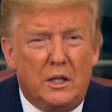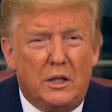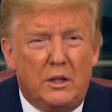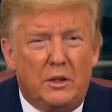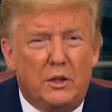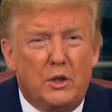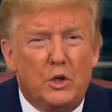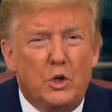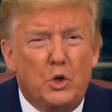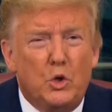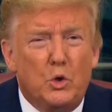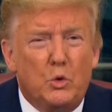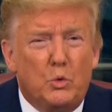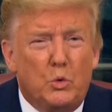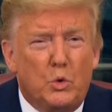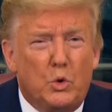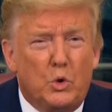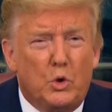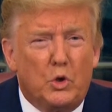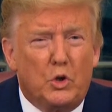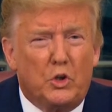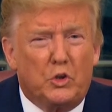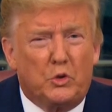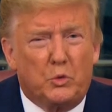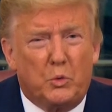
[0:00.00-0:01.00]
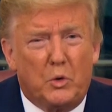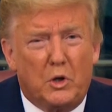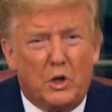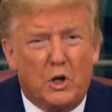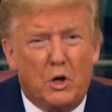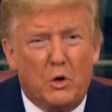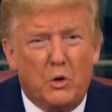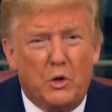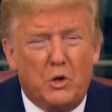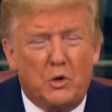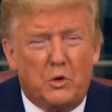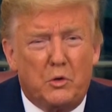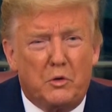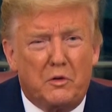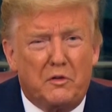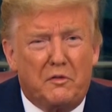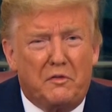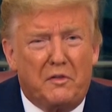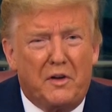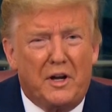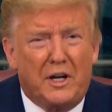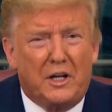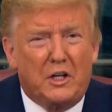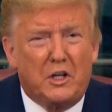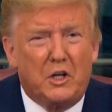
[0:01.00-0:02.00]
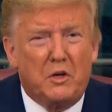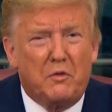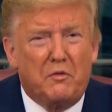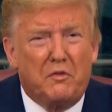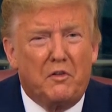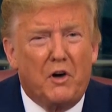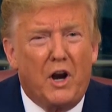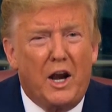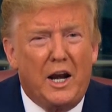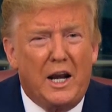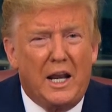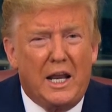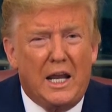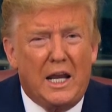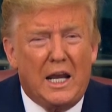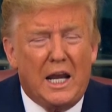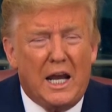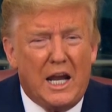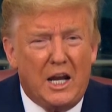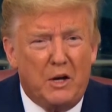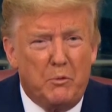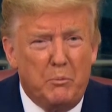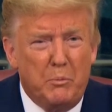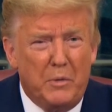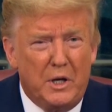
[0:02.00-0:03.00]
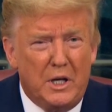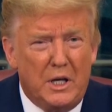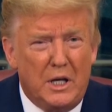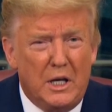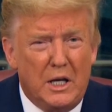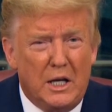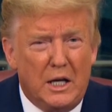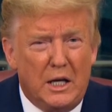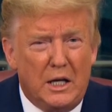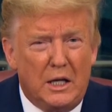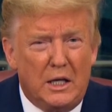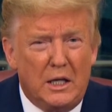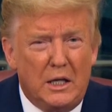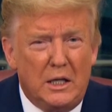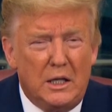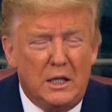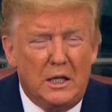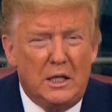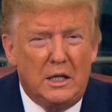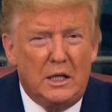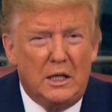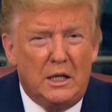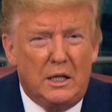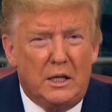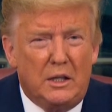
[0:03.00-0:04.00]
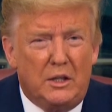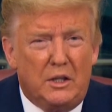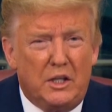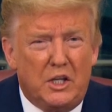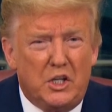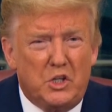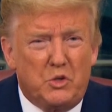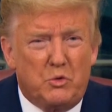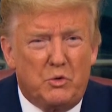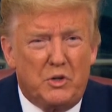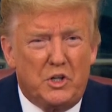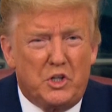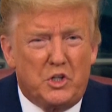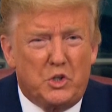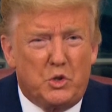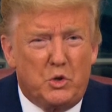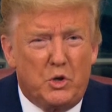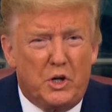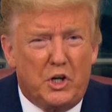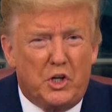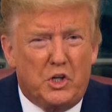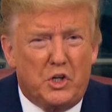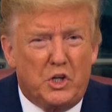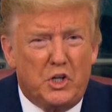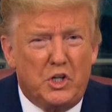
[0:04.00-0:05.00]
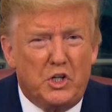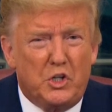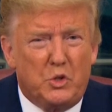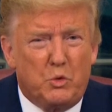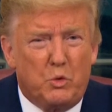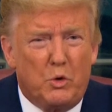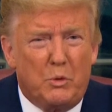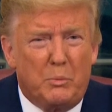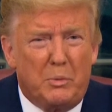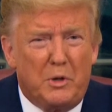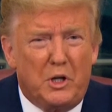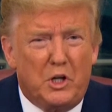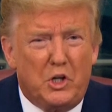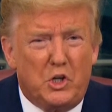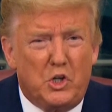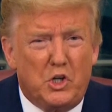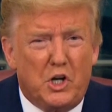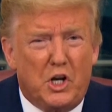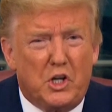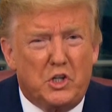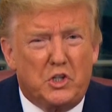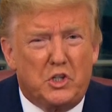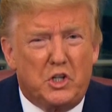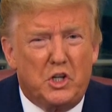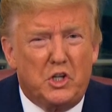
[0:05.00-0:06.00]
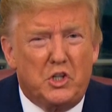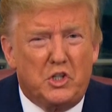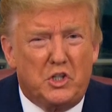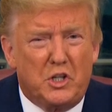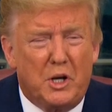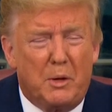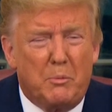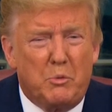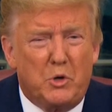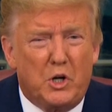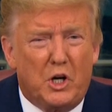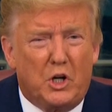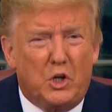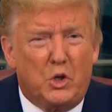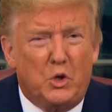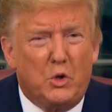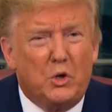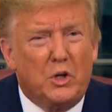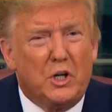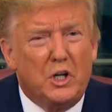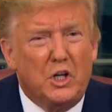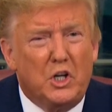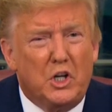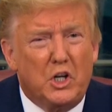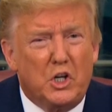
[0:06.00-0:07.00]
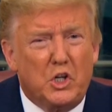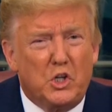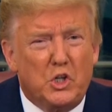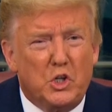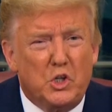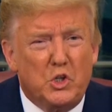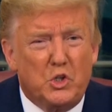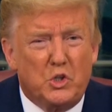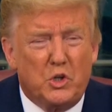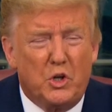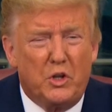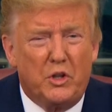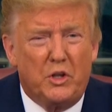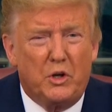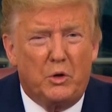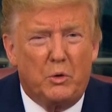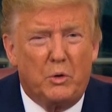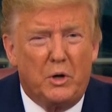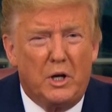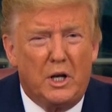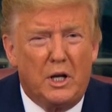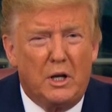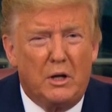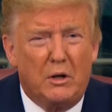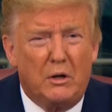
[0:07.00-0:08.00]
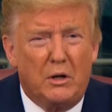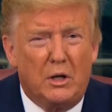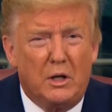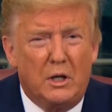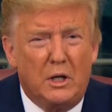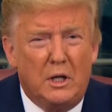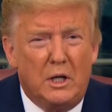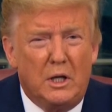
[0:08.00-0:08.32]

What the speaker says: The new rules will go into effect Friday at midnight. These restrictions will be adjusted subject to conditions on the ground.